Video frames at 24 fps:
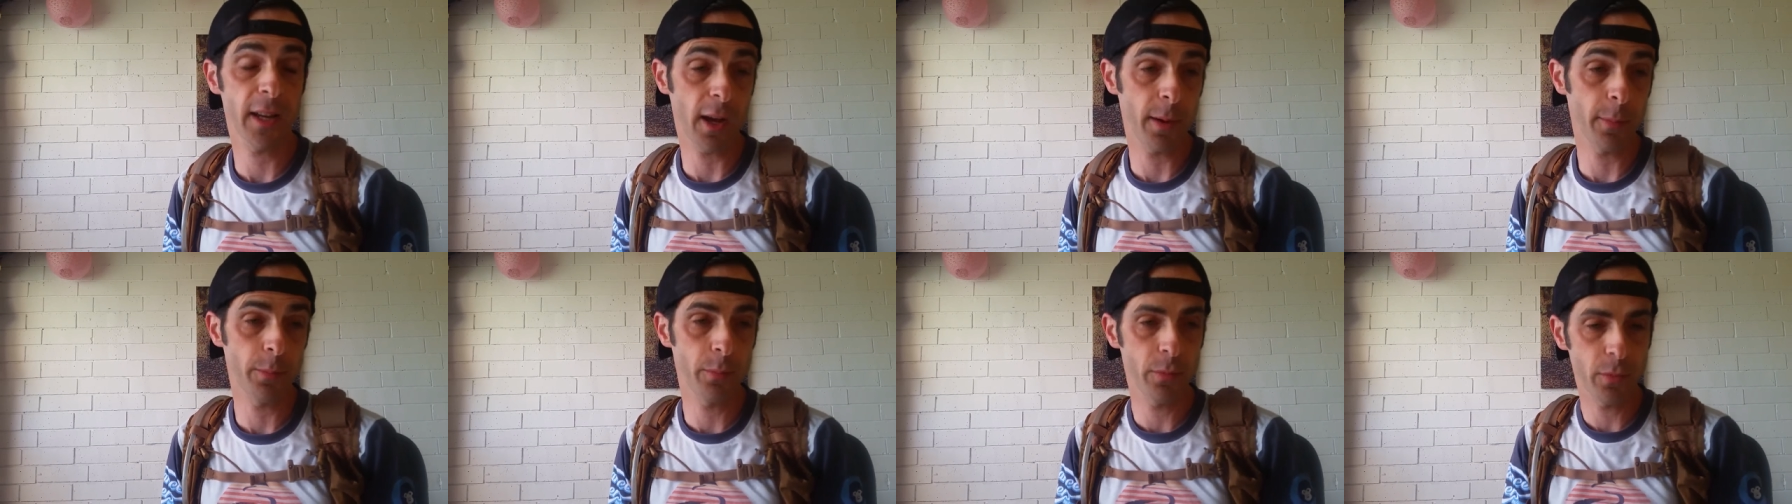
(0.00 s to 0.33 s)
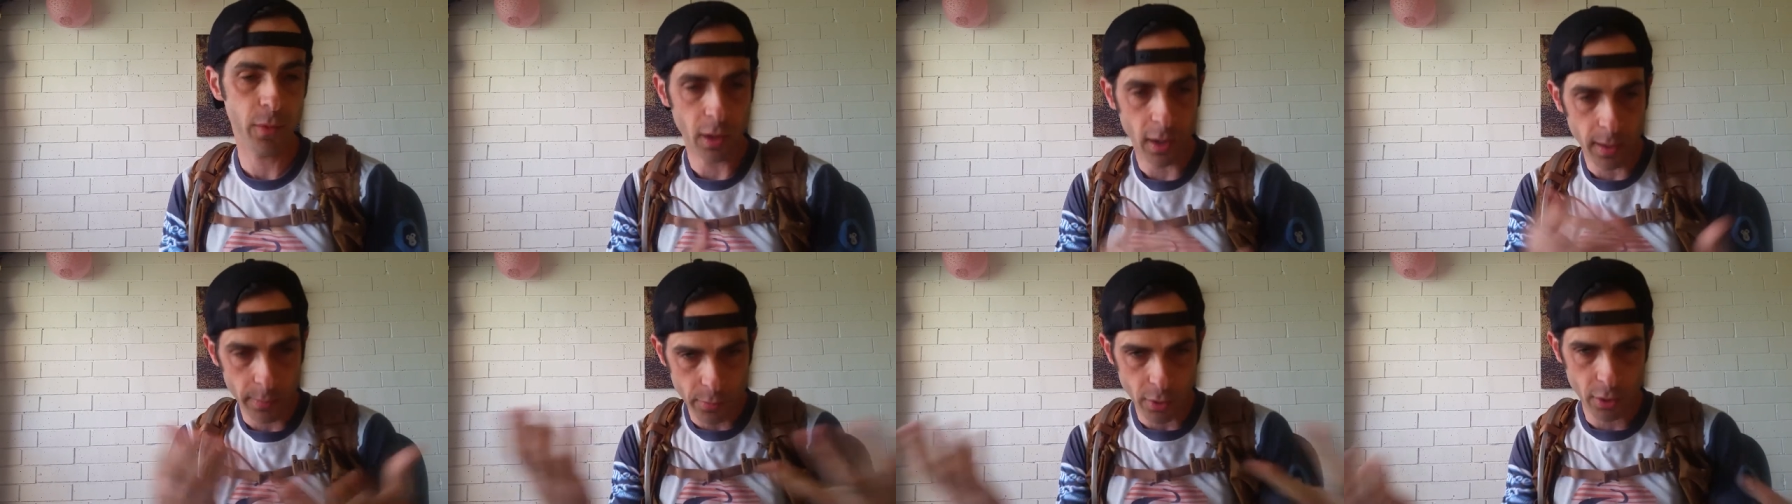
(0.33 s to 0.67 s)
I'm
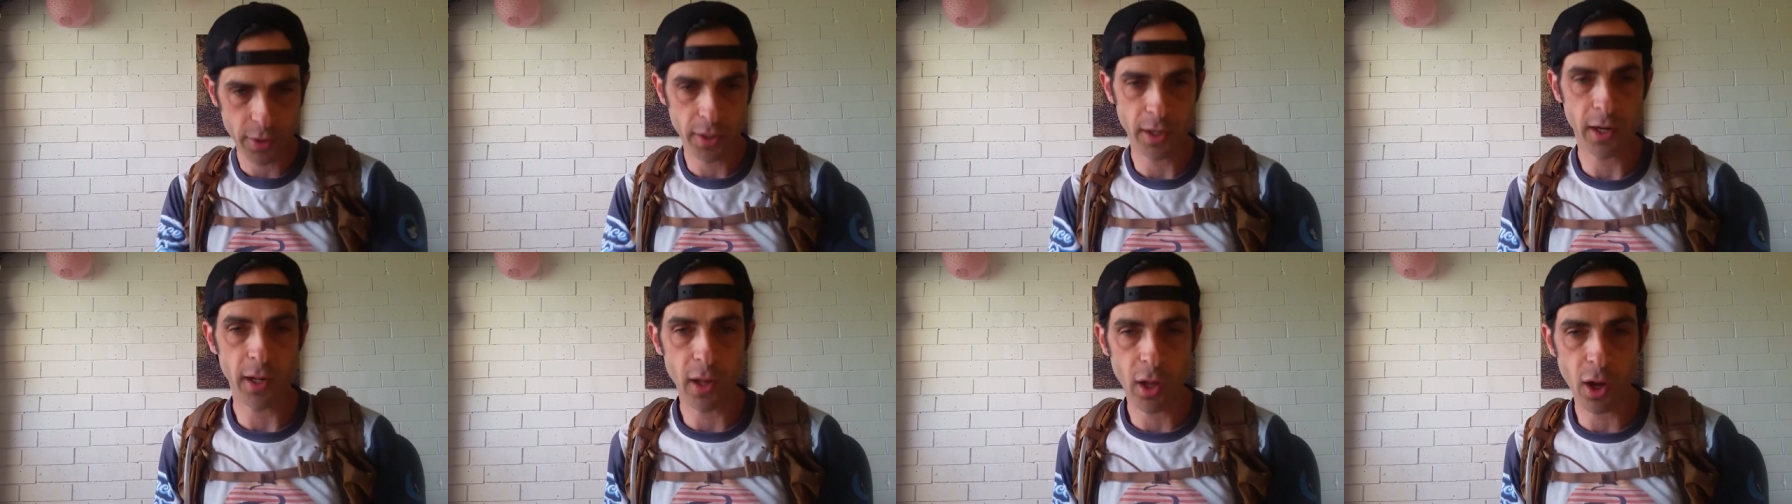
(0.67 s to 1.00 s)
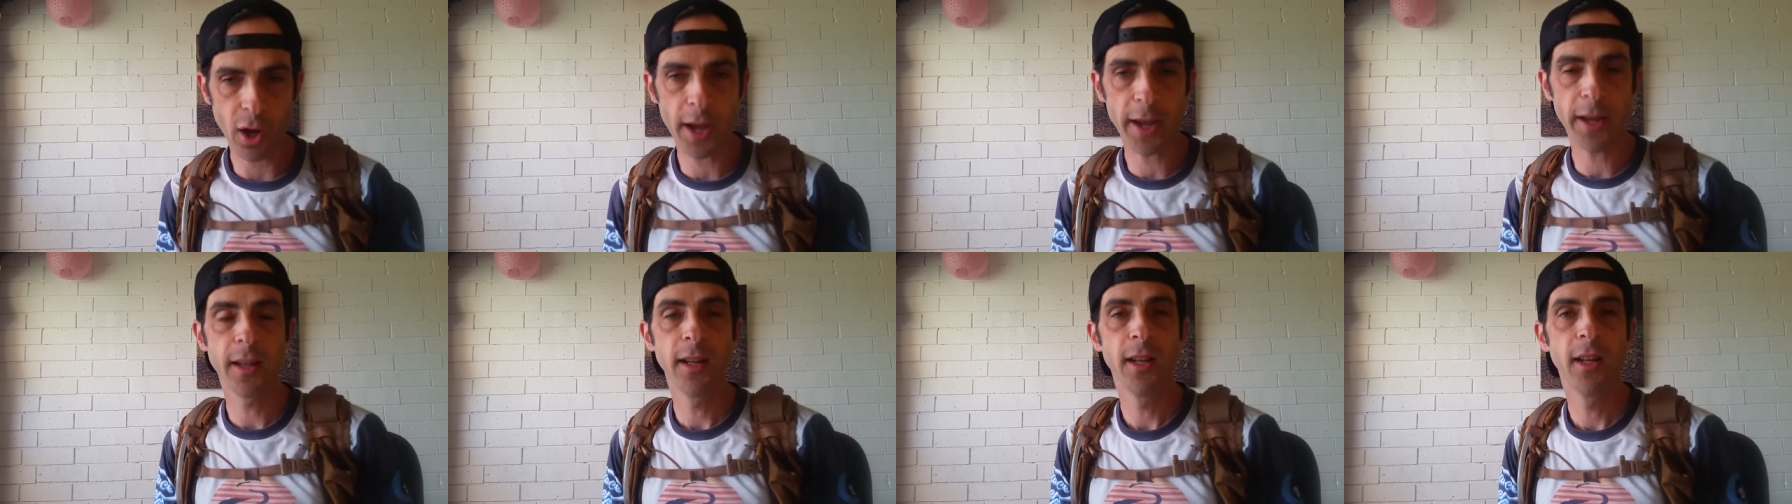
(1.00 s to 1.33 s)
not going to
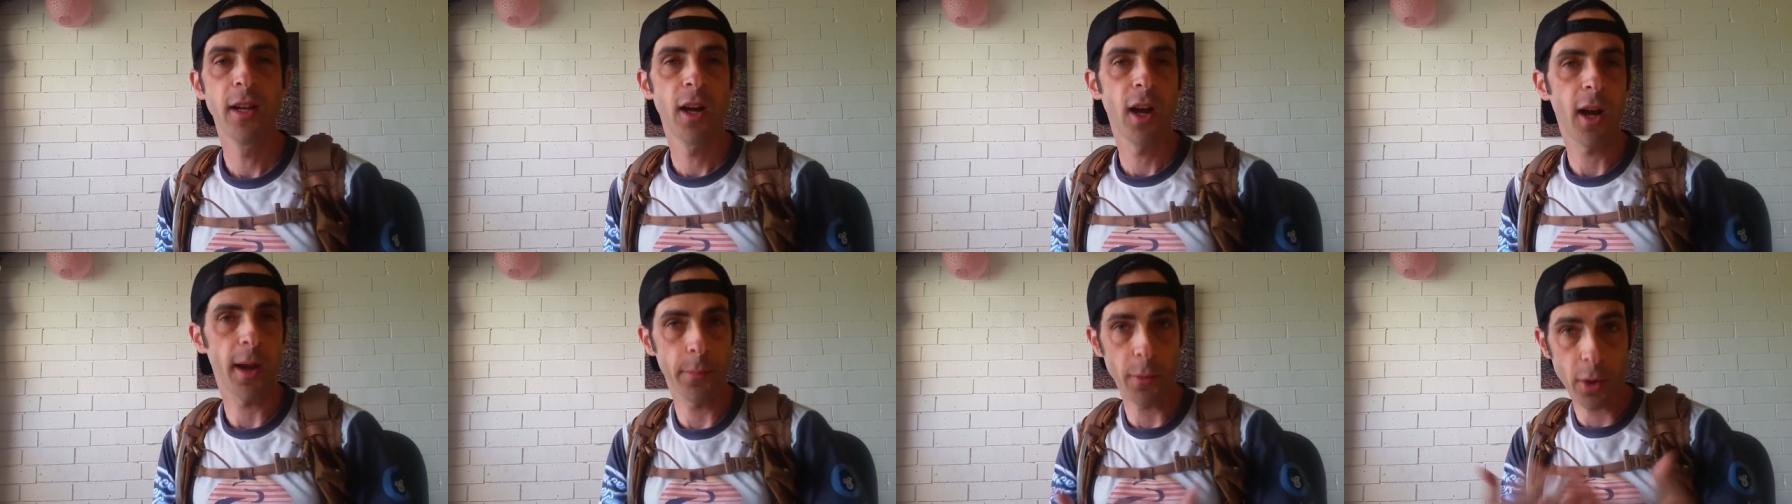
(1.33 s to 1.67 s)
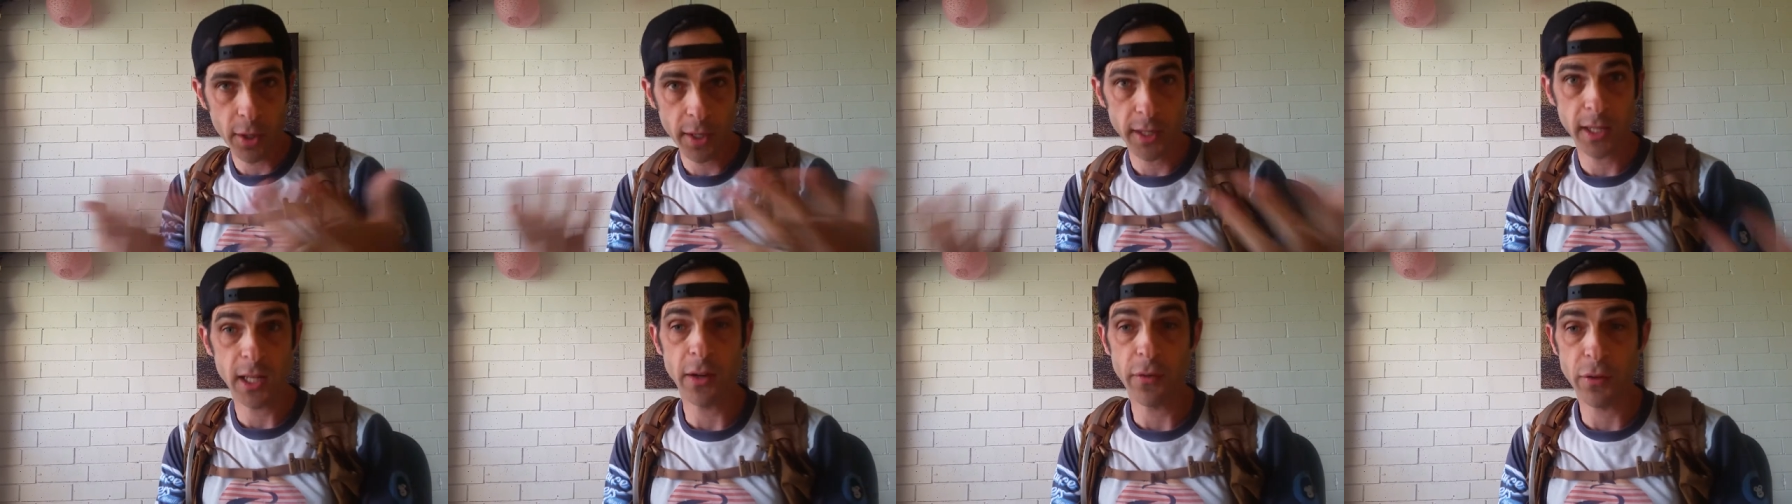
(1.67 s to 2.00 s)
lie. I'm not
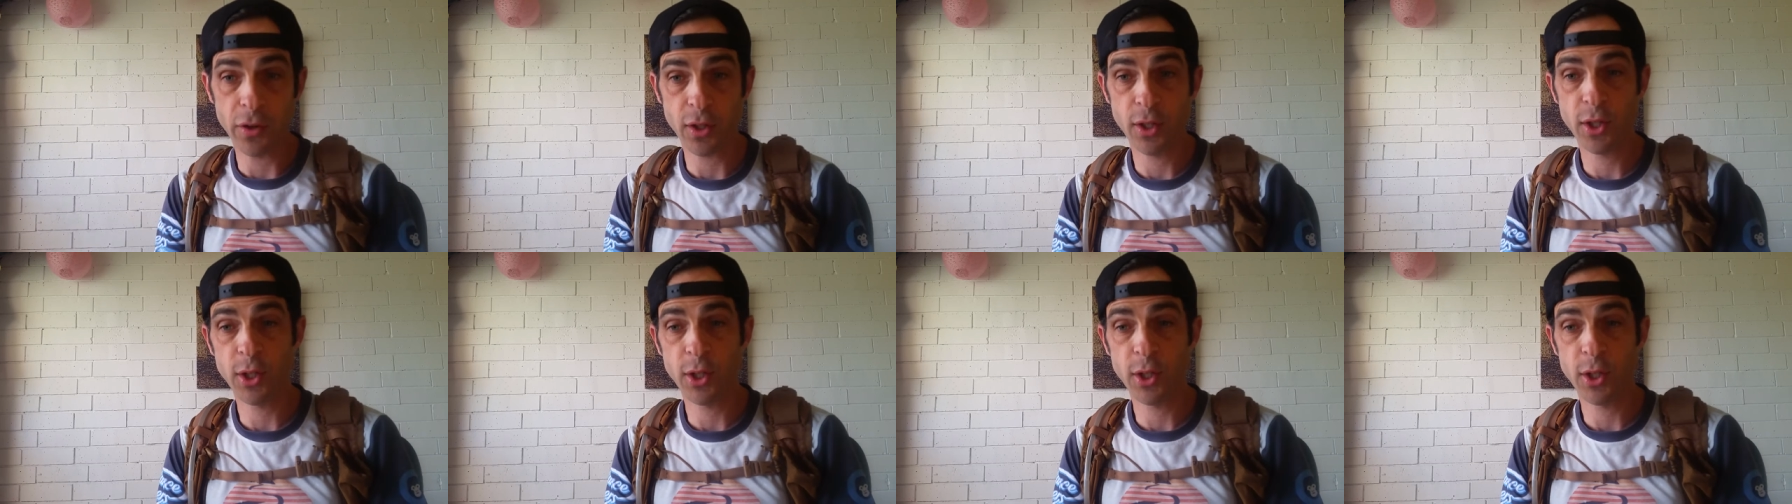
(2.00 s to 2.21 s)
going to give it a